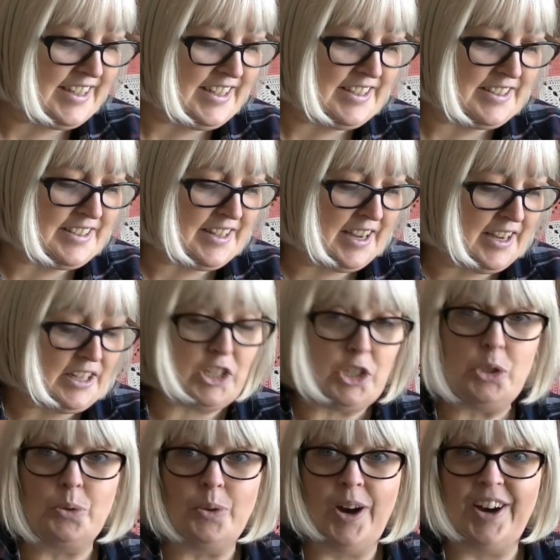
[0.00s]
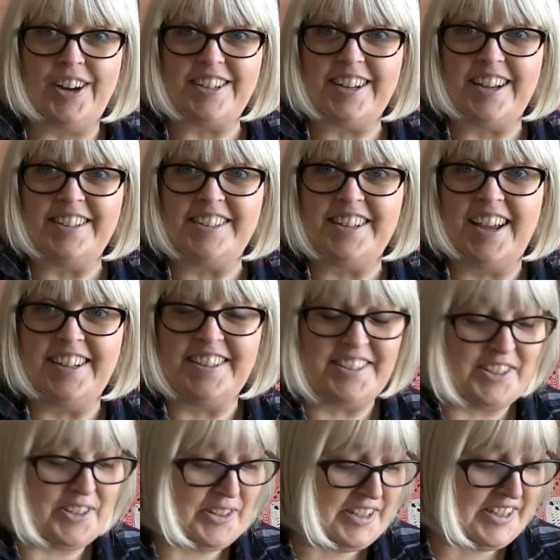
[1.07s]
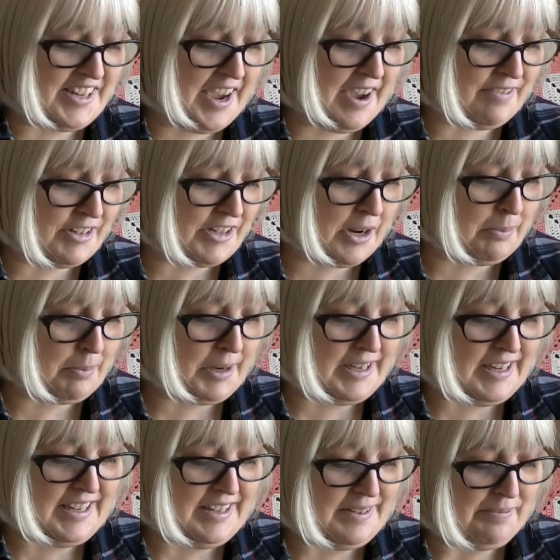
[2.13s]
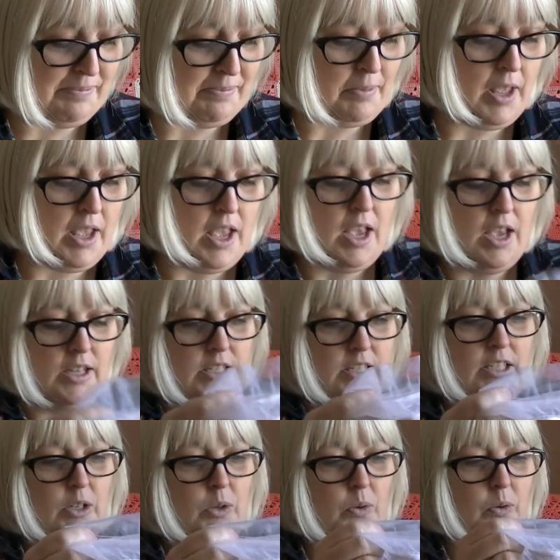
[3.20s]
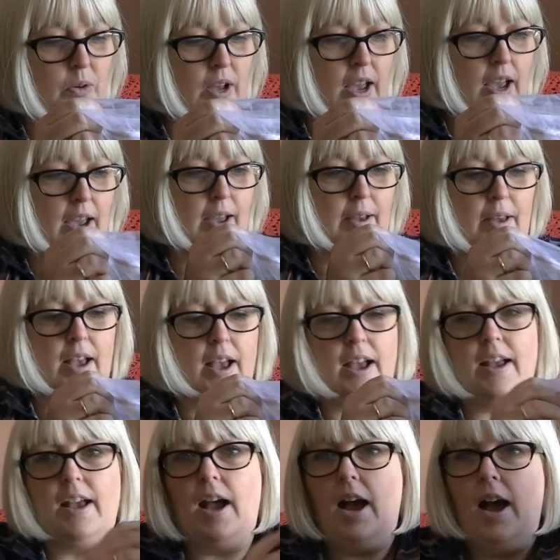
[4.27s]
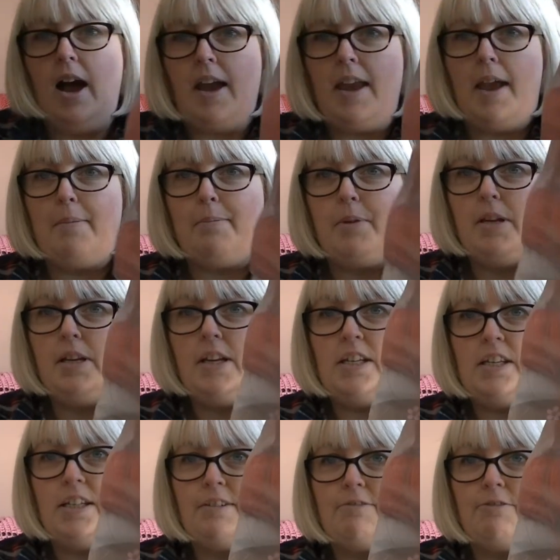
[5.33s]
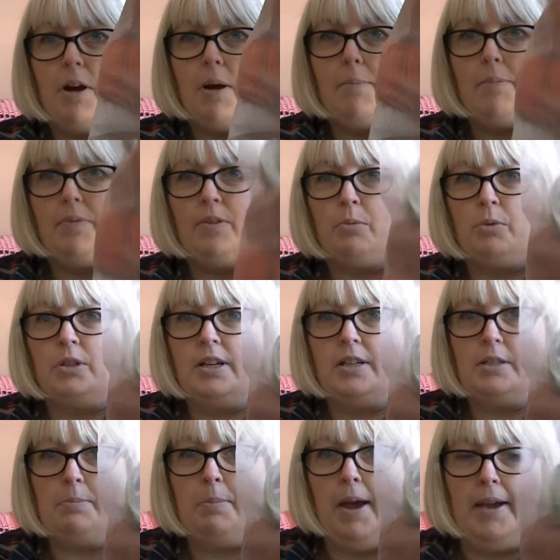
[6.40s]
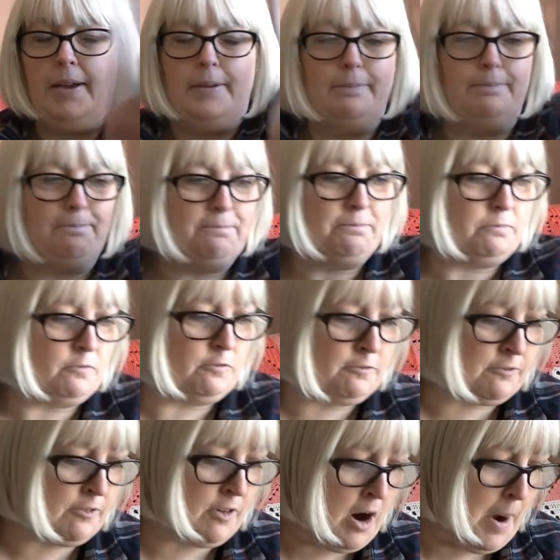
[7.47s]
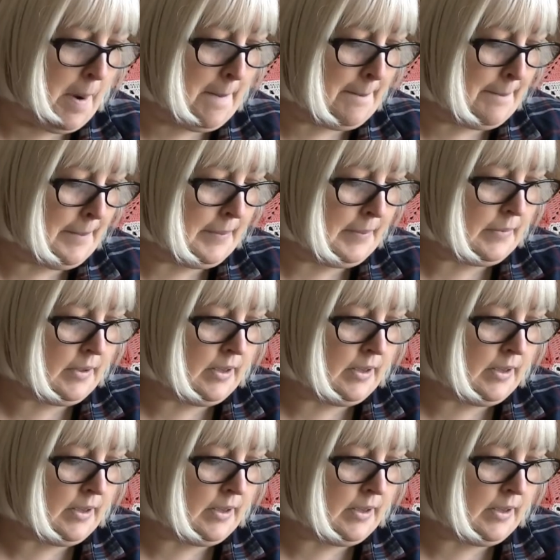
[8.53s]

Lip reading: is too hot and then sunny to have it on my knee. So I am knitting it from the Woodland pack from